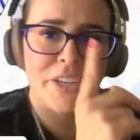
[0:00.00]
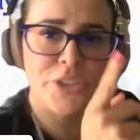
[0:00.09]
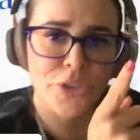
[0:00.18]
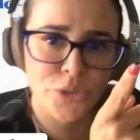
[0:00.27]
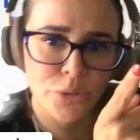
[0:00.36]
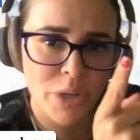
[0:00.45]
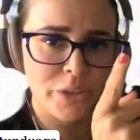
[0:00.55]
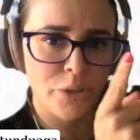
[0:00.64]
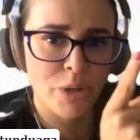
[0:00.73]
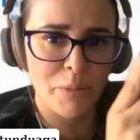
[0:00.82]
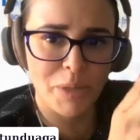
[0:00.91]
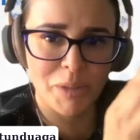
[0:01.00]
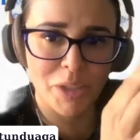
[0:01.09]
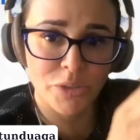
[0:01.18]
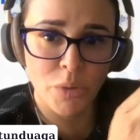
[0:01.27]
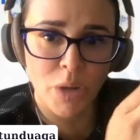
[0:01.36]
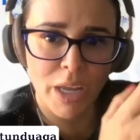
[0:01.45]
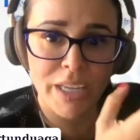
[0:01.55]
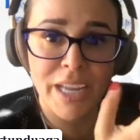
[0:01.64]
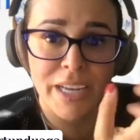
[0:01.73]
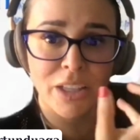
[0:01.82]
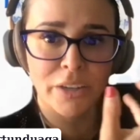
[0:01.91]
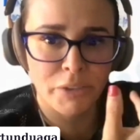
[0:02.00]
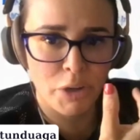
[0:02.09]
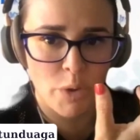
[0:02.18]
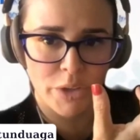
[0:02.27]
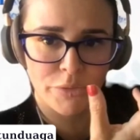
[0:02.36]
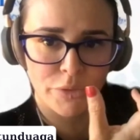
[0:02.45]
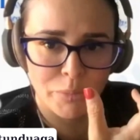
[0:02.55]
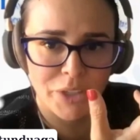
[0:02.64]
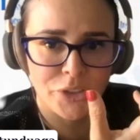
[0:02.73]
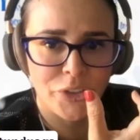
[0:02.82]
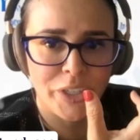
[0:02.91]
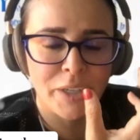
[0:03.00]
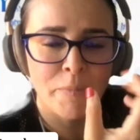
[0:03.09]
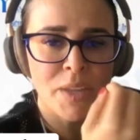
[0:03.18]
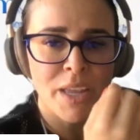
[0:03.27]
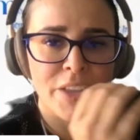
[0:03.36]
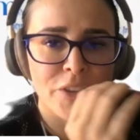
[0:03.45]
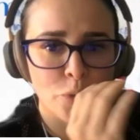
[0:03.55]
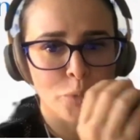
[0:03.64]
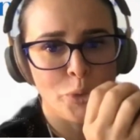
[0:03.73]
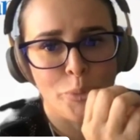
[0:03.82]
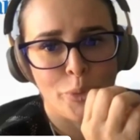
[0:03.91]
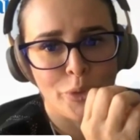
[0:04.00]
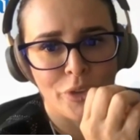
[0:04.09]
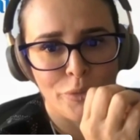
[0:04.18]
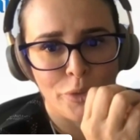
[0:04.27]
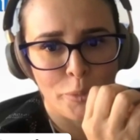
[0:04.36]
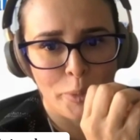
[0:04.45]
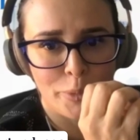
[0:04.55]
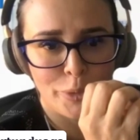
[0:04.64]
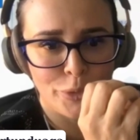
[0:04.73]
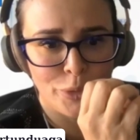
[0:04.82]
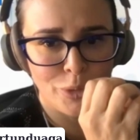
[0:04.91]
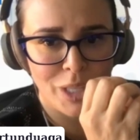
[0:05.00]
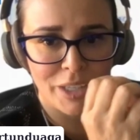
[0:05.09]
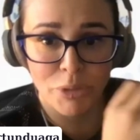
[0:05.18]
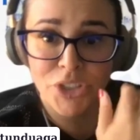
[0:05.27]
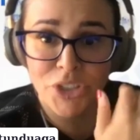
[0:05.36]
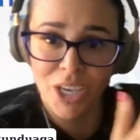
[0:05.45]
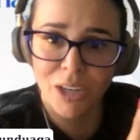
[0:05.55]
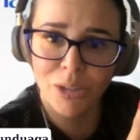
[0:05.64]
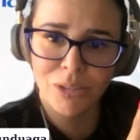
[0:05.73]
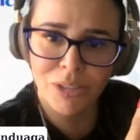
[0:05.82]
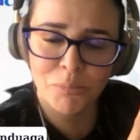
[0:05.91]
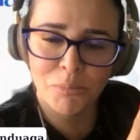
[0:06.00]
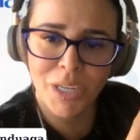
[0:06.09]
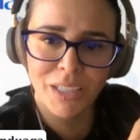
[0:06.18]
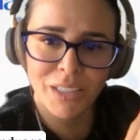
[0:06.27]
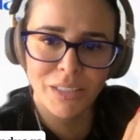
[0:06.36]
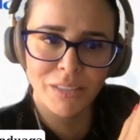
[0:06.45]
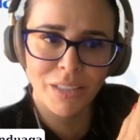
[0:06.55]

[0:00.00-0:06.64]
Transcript: Sandra, just to add, I mean, because I get a lot of requests for mentoring, it's super important for people to like reach out, but